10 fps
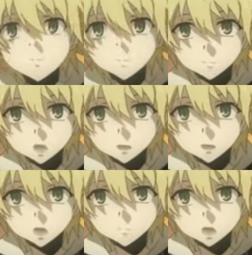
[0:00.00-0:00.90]
tests and I
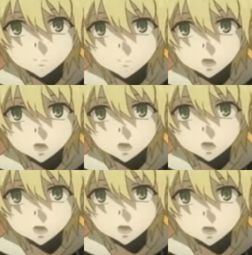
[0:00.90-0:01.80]
am four
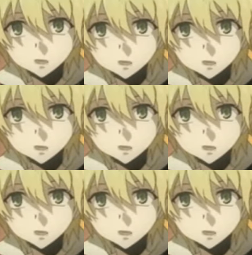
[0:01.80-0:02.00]
shiz up the